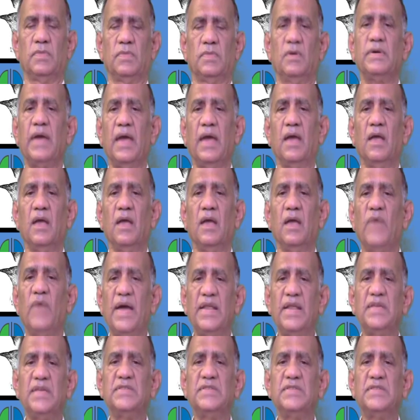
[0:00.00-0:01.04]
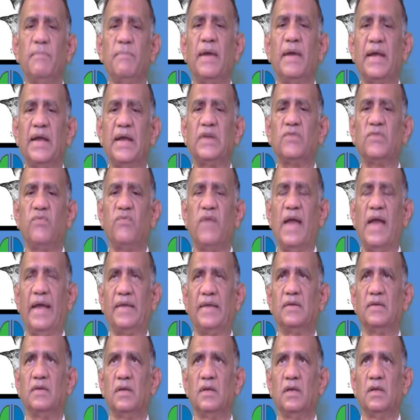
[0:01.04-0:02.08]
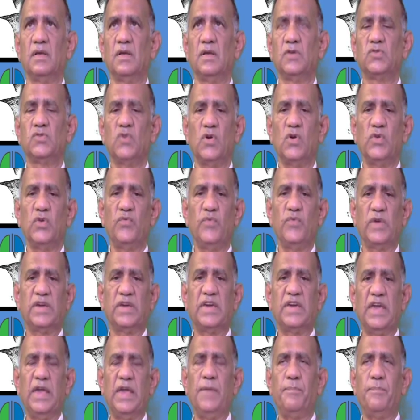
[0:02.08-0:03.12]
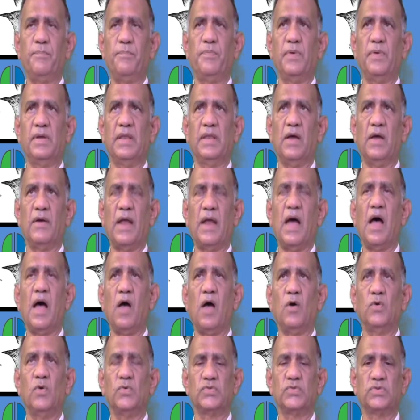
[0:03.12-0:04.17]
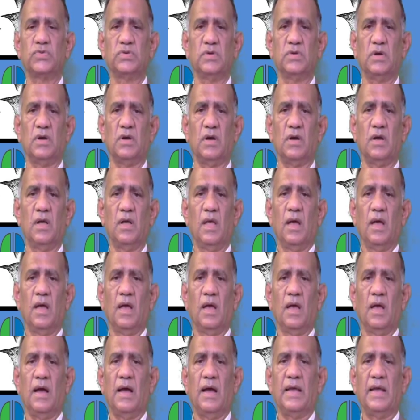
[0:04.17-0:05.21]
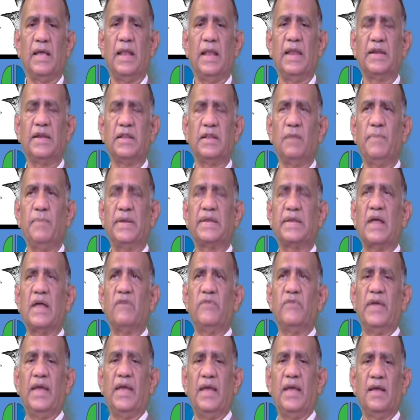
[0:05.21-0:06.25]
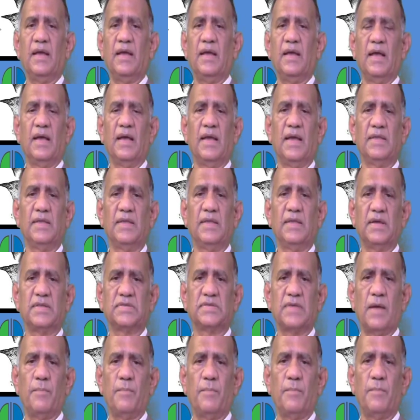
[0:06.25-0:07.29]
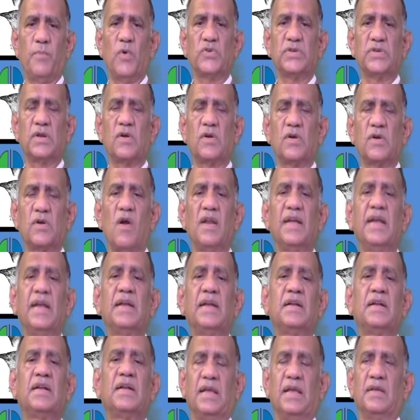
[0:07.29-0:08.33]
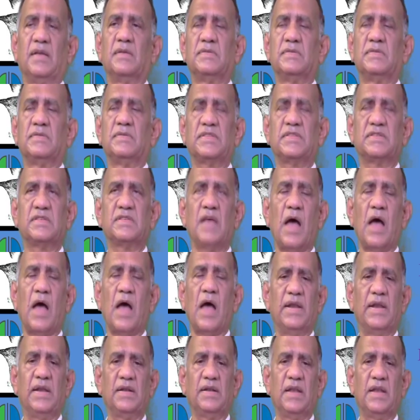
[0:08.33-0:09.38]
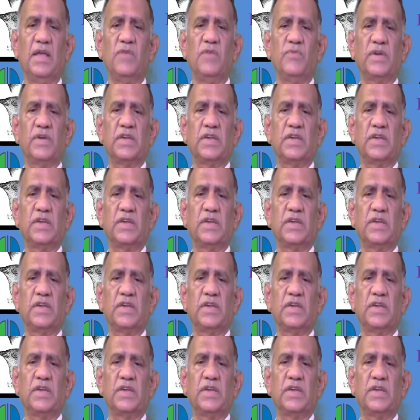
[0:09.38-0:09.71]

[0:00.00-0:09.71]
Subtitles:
Okay, where is the maggot fly? So if you keep in our house a little bit away, either some portion called idli, just our idli, if